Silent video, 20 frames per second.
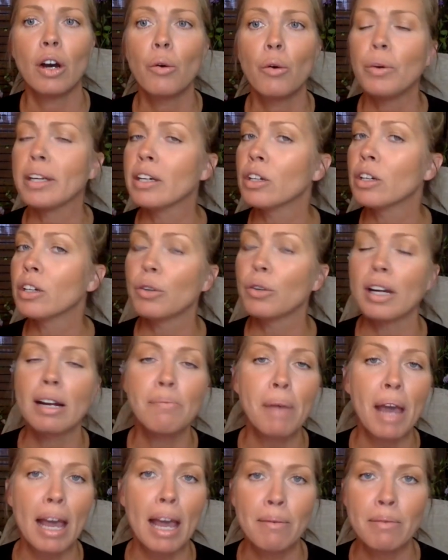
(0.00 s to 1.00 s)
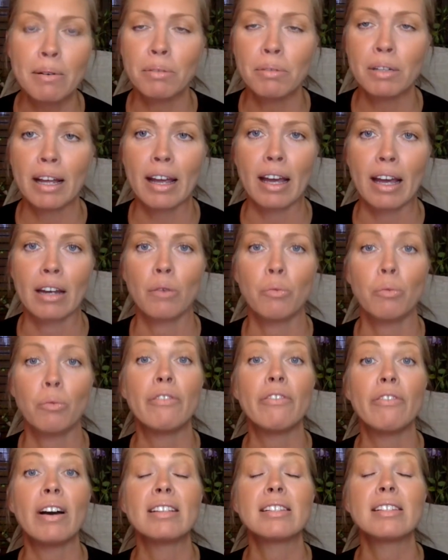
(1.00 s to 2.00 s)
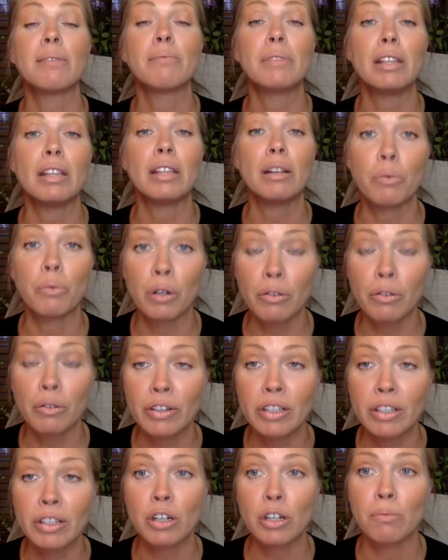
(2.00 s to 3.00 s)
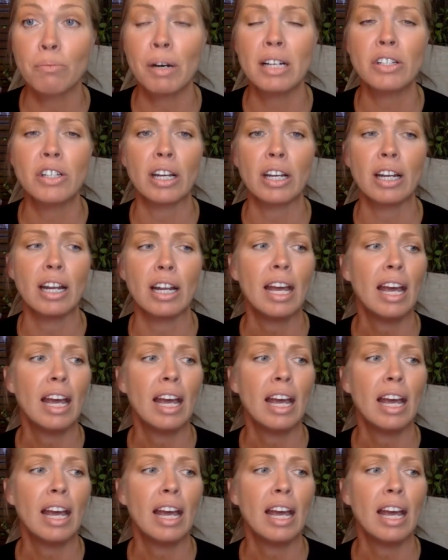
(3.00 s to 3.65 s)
We can create a payment plan. We'll find something that fits your budget.